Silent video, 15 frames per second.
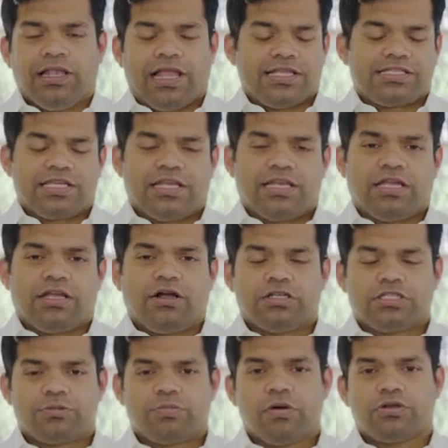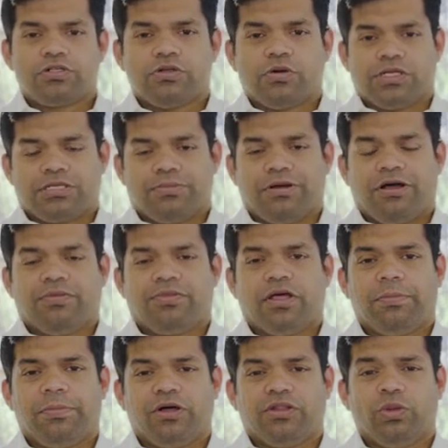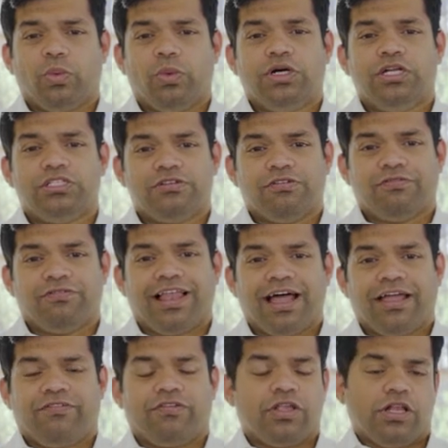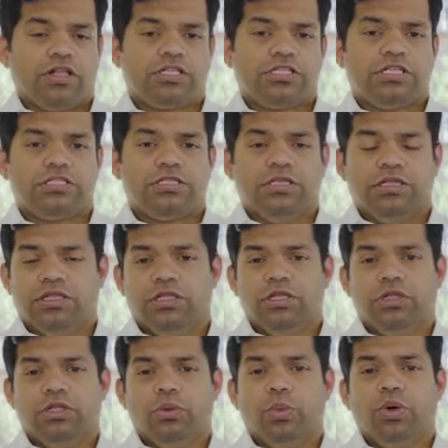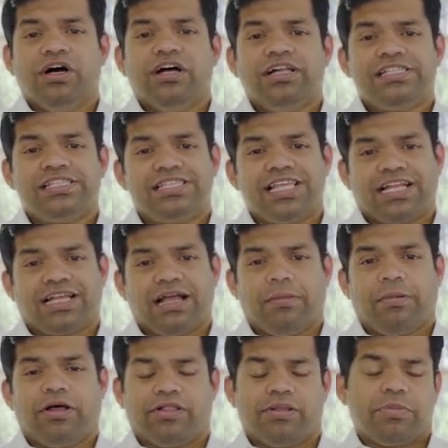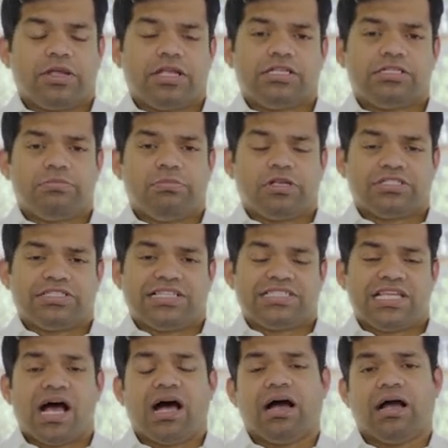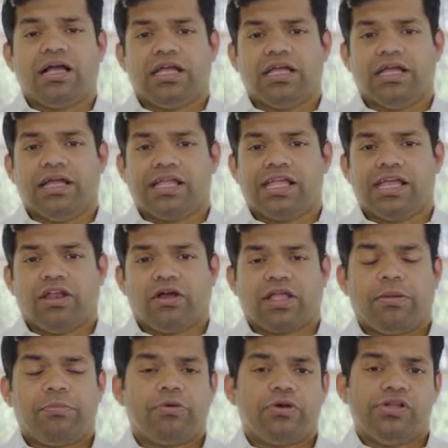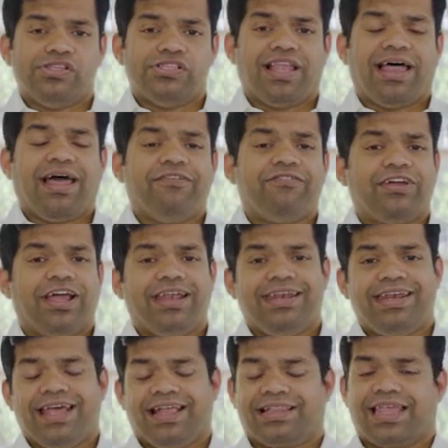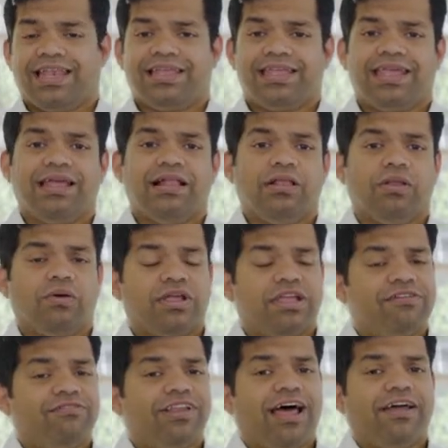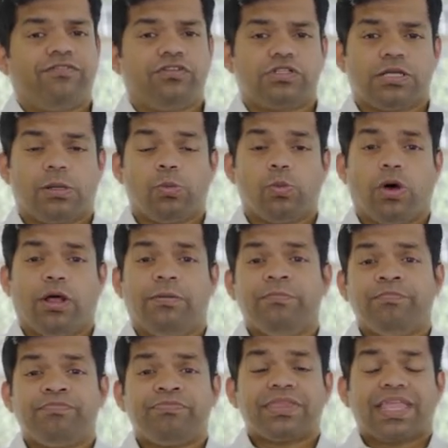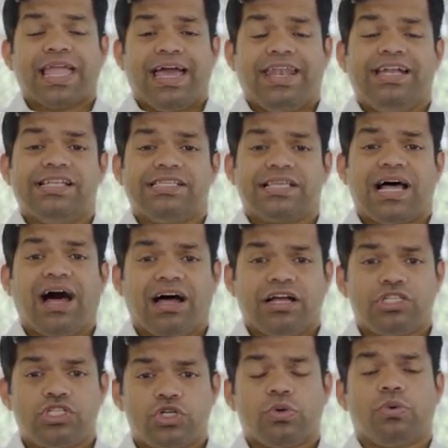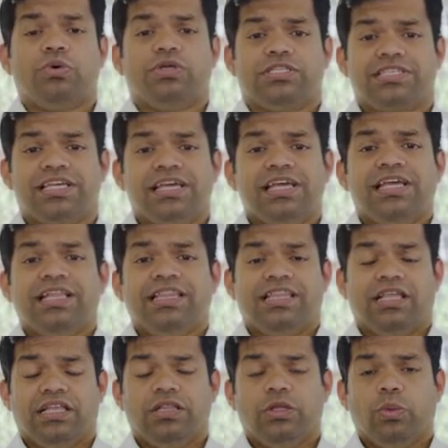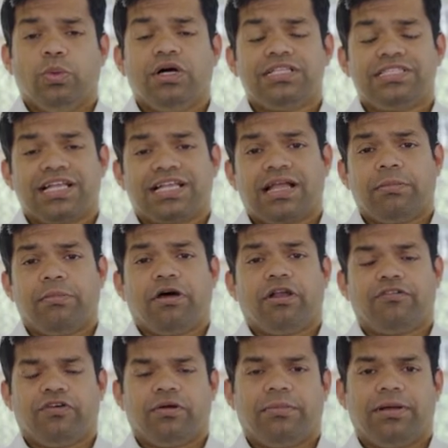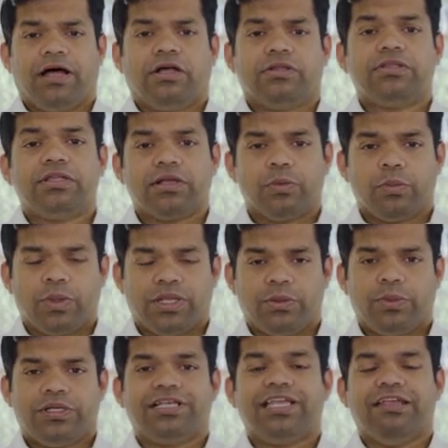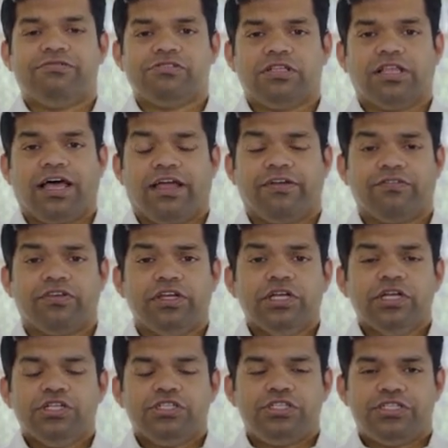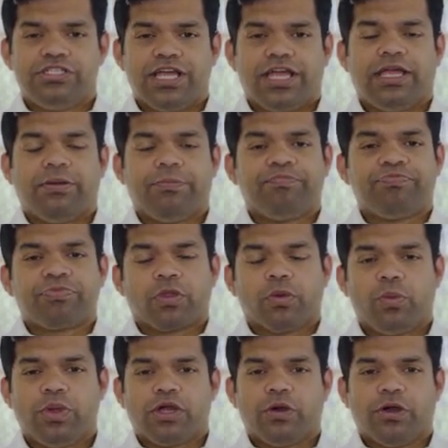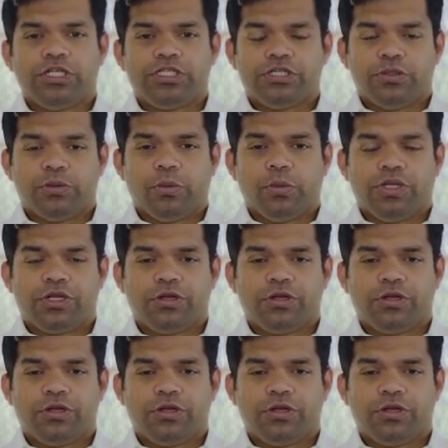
Last Sunday, God spoke to us about, about the words of life, you know, the words that come out, because because a tongue, you know, can produce life and death, can kill or give life to someone. And it is our choice, that the words that come out of our mouth, whether it gives life. Today, we are going to we're